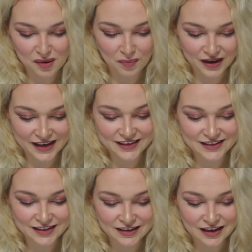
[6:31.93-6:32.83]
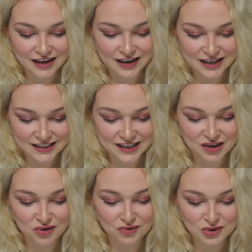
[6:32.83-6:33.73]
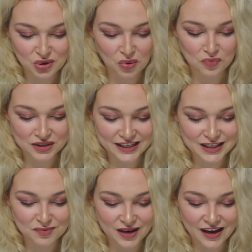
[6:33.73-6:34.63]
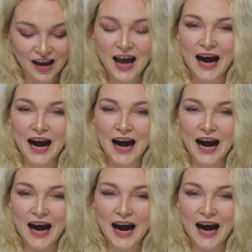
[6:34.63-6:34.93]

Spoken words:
Please continue to protect me."